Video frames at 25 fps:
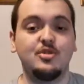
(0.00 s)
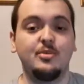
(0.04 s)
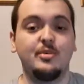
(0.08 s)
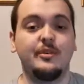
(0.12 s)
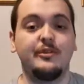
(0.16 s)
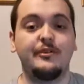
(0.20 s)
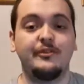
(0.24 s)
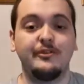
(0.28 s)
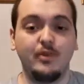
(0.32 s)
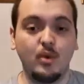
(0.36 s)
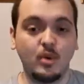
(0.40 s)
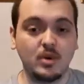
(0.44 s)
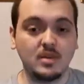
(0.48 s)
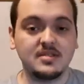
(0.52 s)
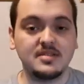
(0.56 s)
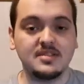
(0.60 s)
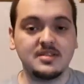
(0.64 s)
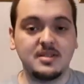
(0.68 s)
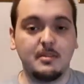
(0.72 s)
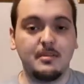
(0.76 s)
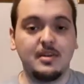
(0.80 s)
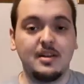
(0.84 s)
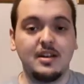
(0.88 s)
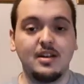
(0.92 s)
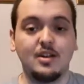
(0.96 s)
would force
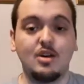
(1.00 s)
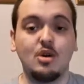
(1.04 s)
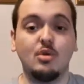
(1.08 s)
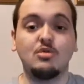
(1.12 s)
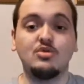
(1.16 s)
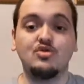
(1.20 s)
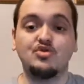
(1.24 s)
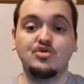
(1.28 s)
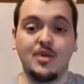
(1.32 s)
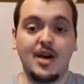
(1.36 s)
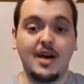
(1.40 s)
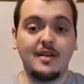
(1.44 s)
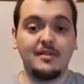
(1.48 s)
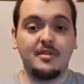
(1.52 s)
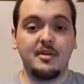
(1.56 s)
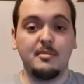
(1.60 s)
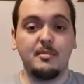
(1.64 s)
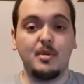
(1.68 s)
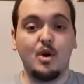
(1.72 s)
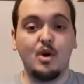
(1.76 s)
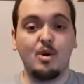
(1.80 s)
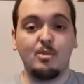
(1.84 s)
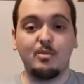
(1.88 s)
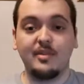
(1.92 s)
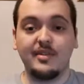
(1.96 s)
somebody to go and drive them
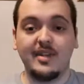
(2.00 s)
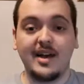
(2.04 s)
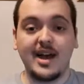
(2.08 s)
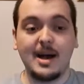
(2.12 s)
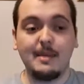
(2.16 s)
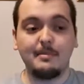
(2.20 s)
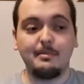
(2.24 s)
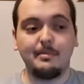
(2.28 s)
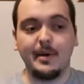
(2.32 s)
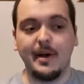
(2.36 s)
home or that.